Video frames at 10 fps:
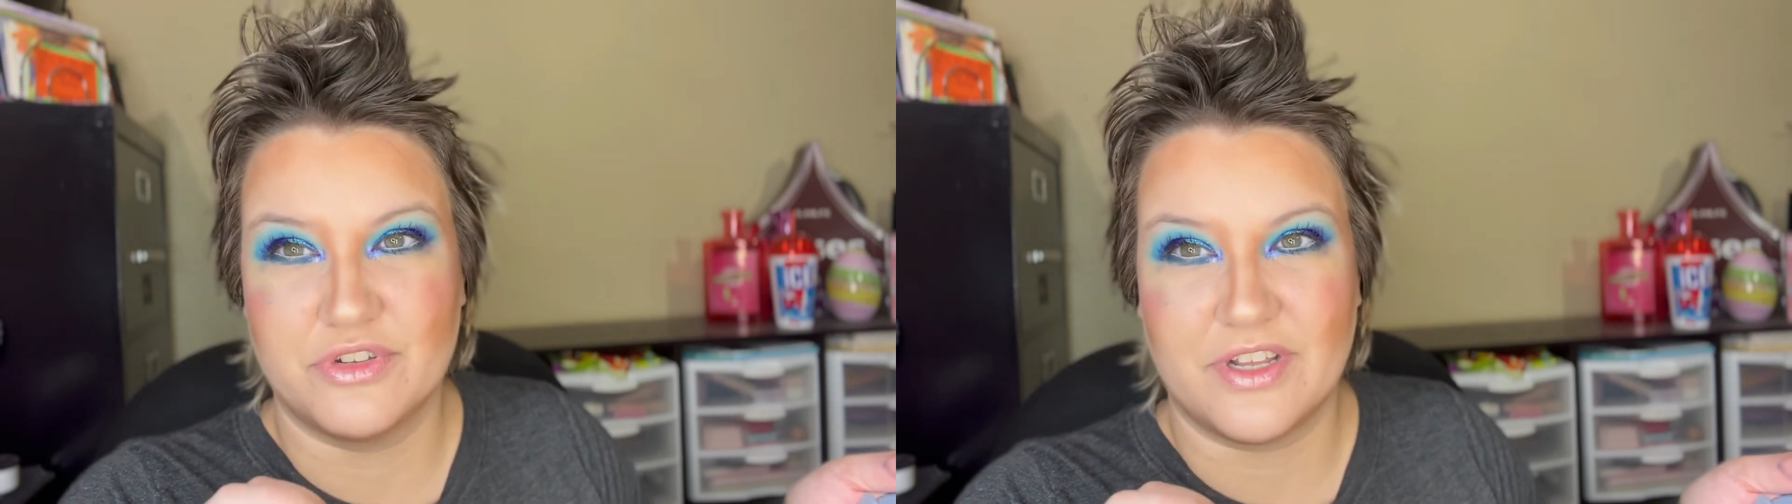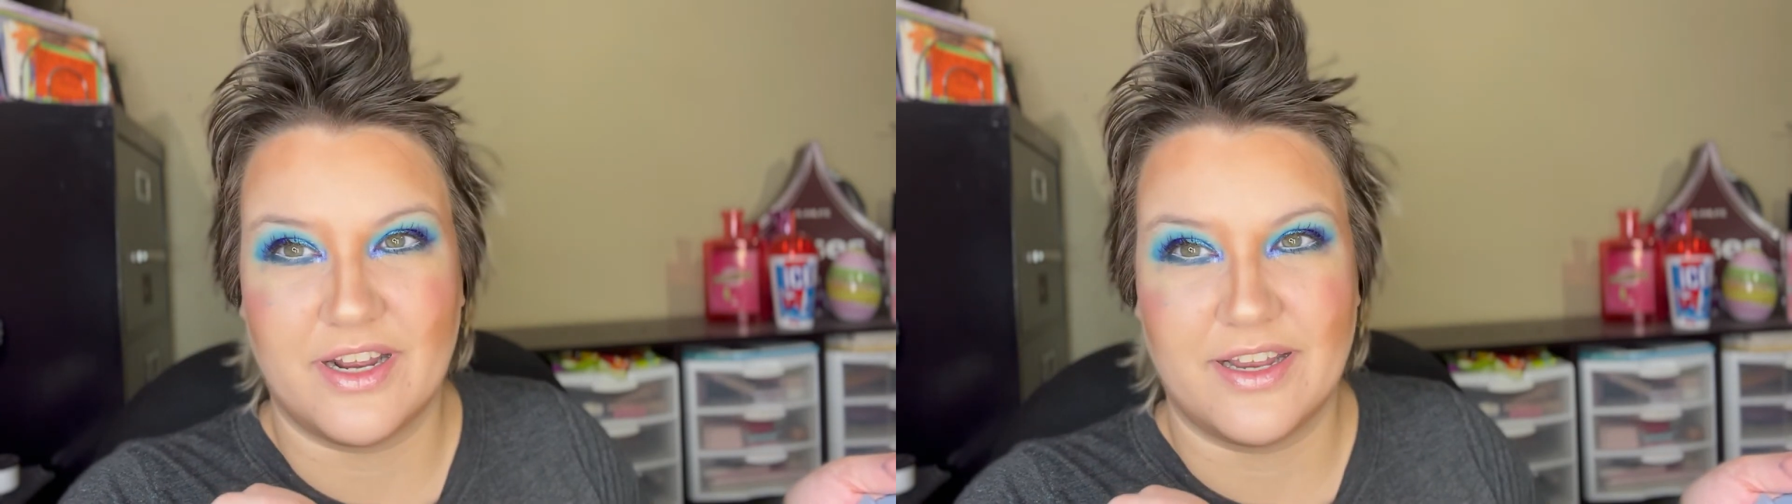
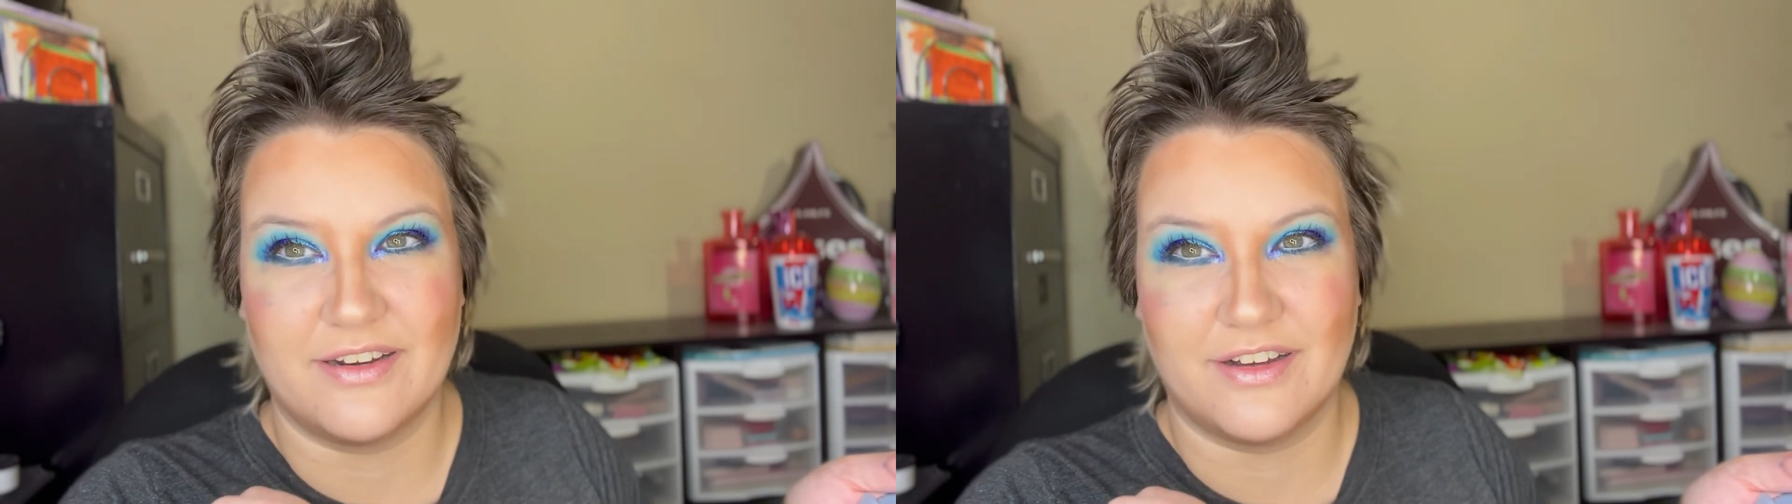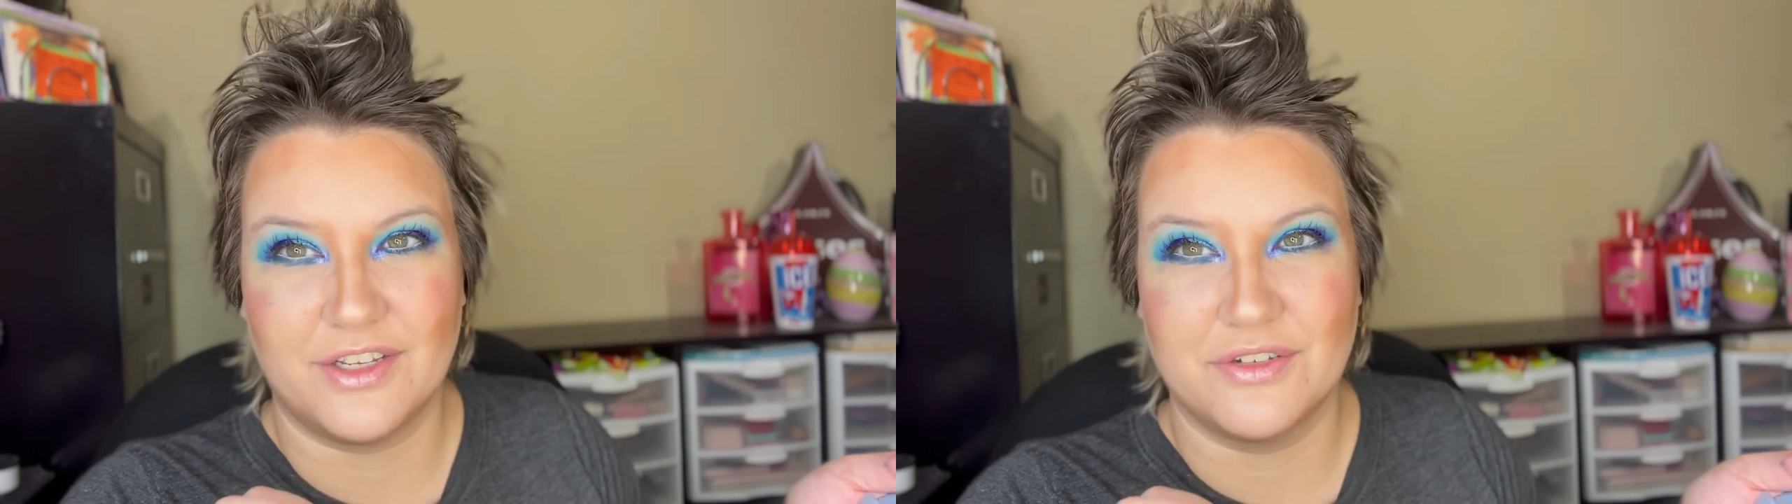that I had
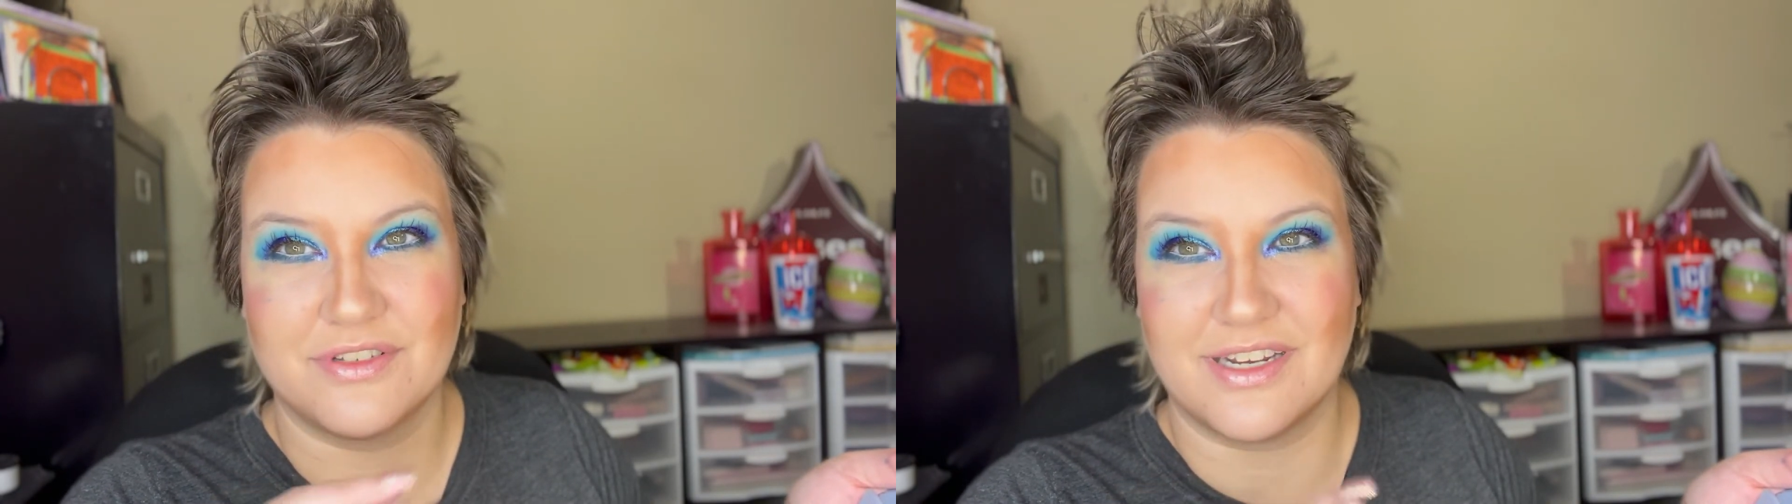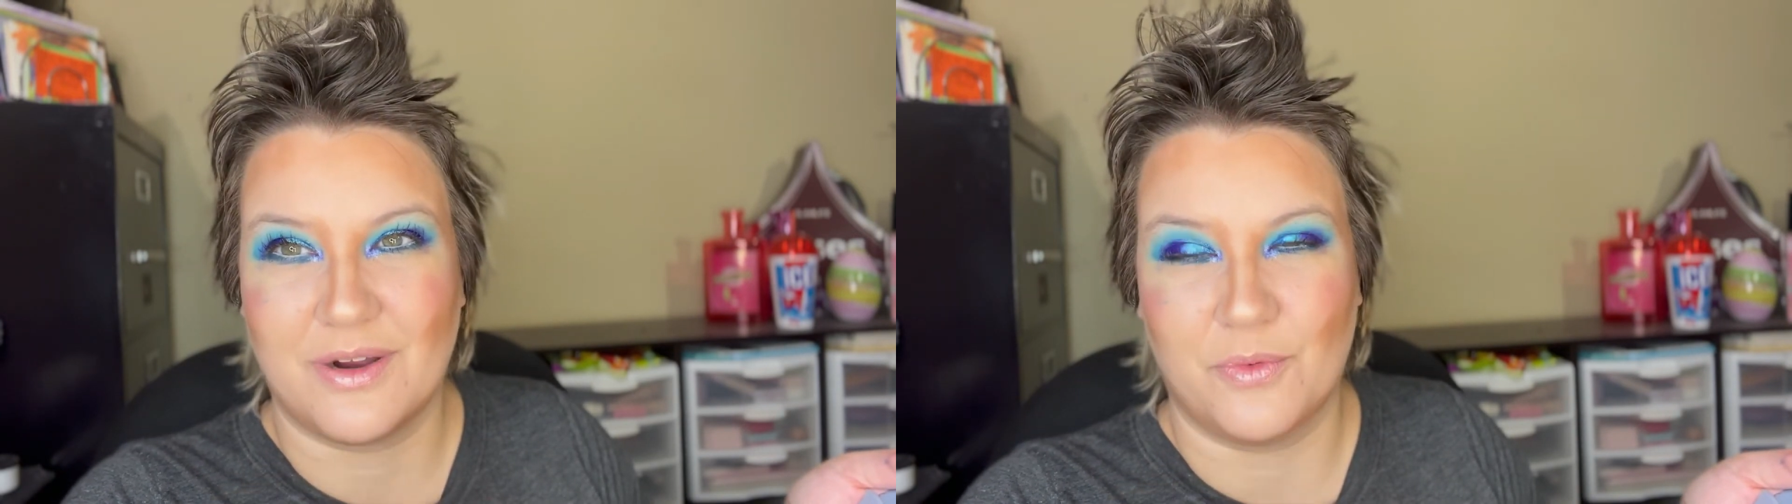not used
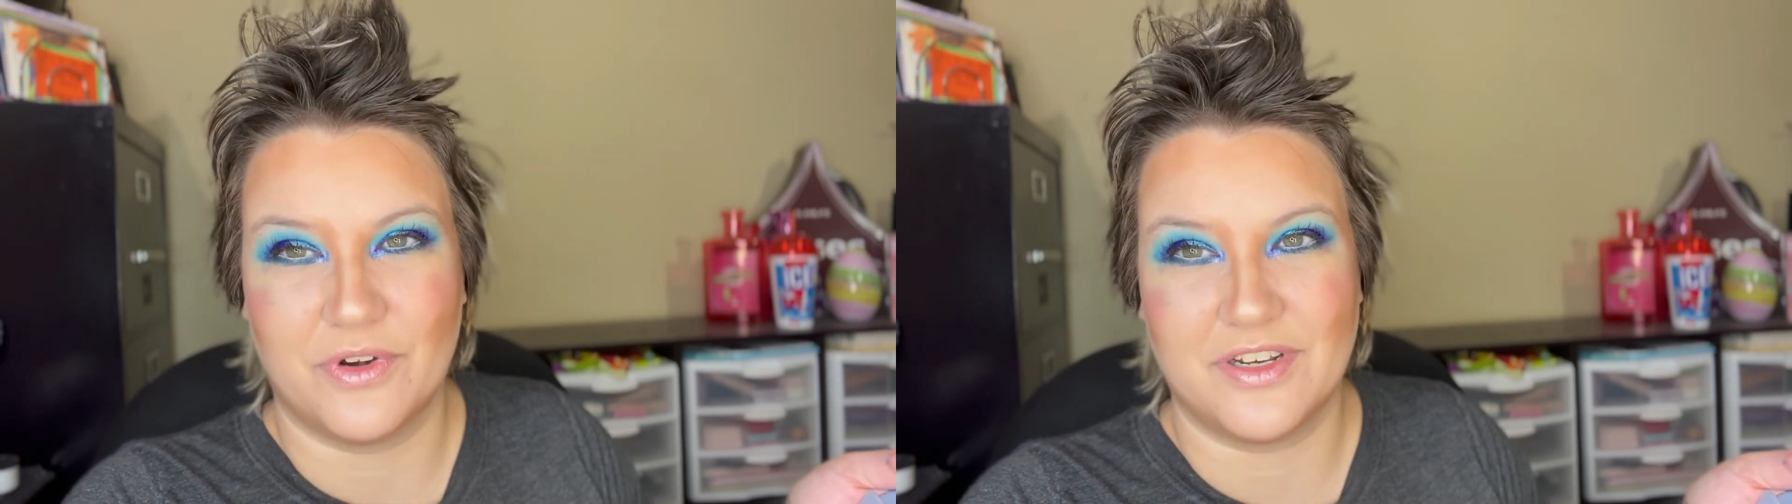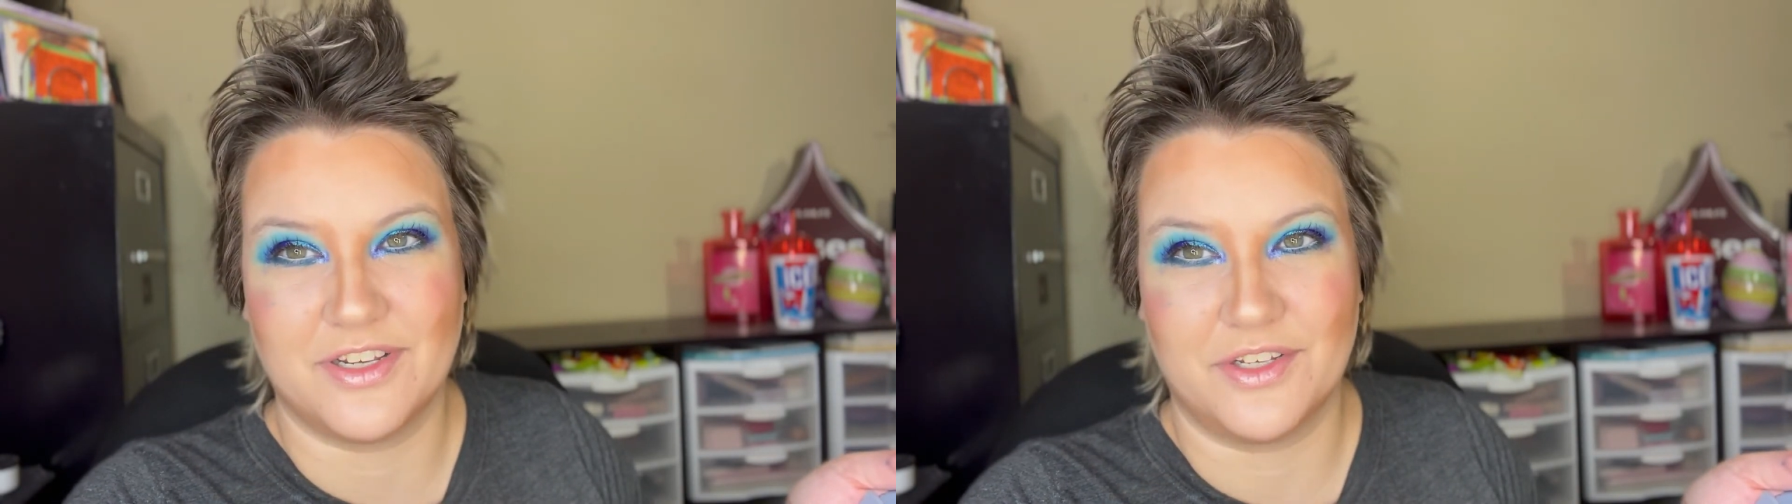and I
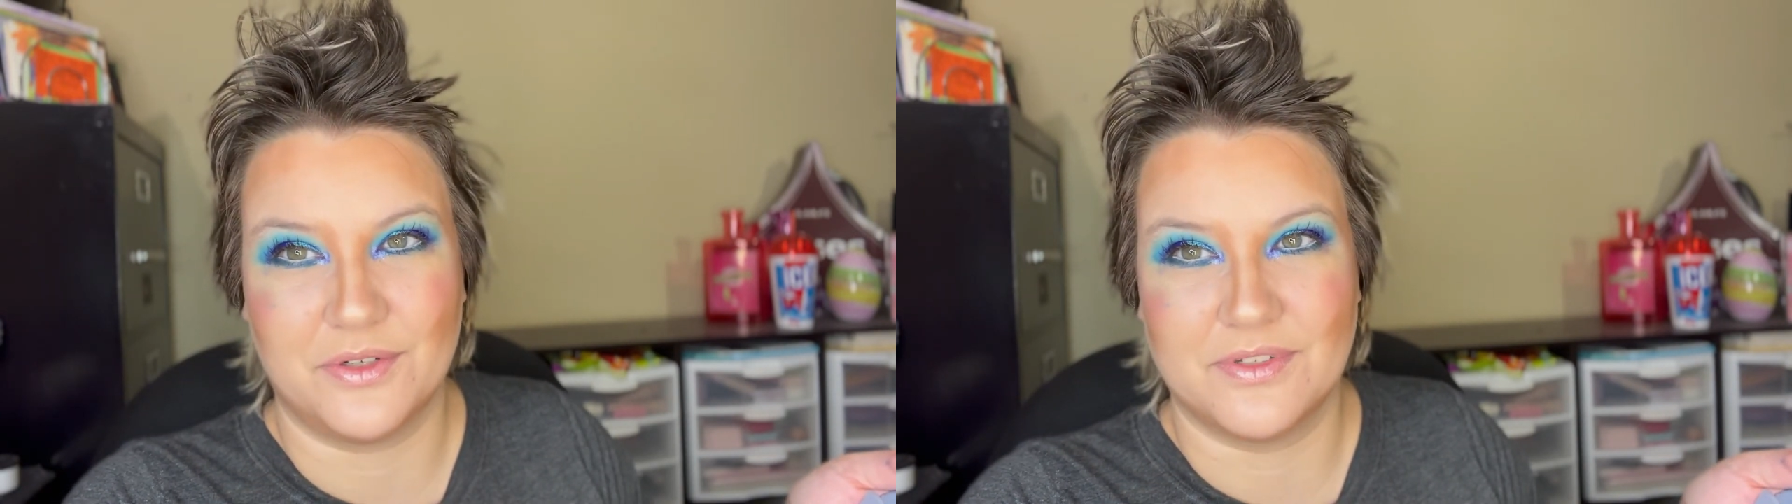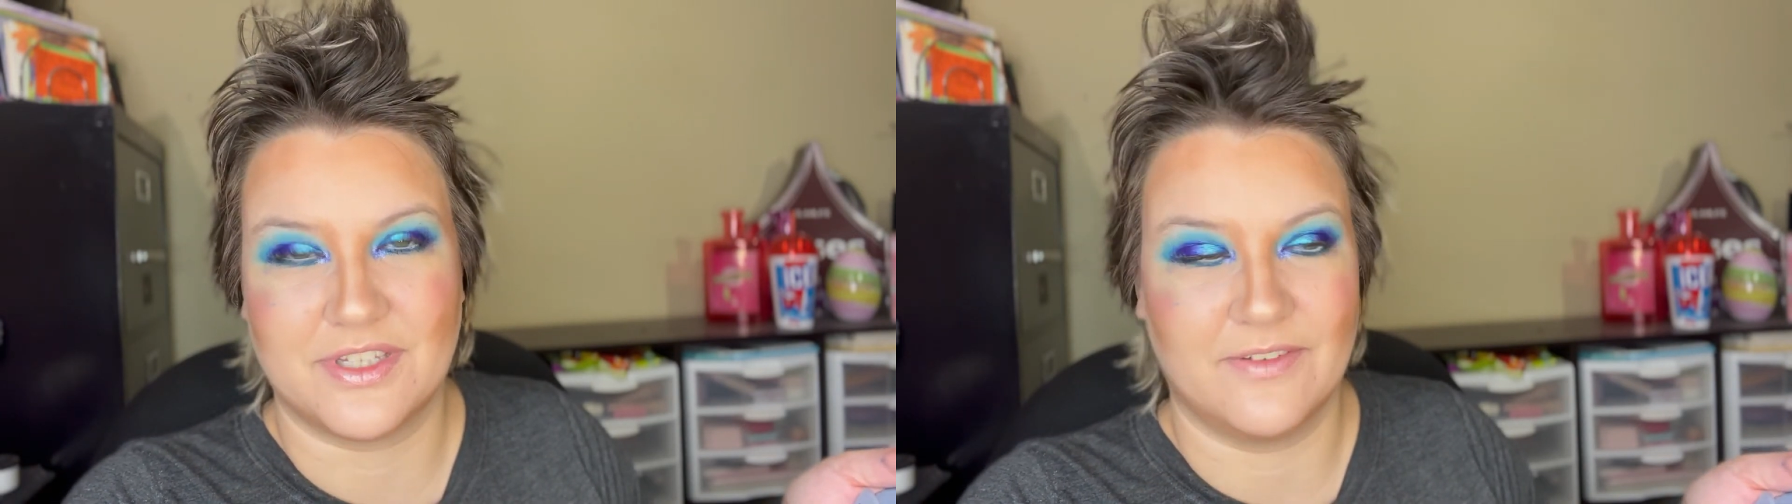wanted to use them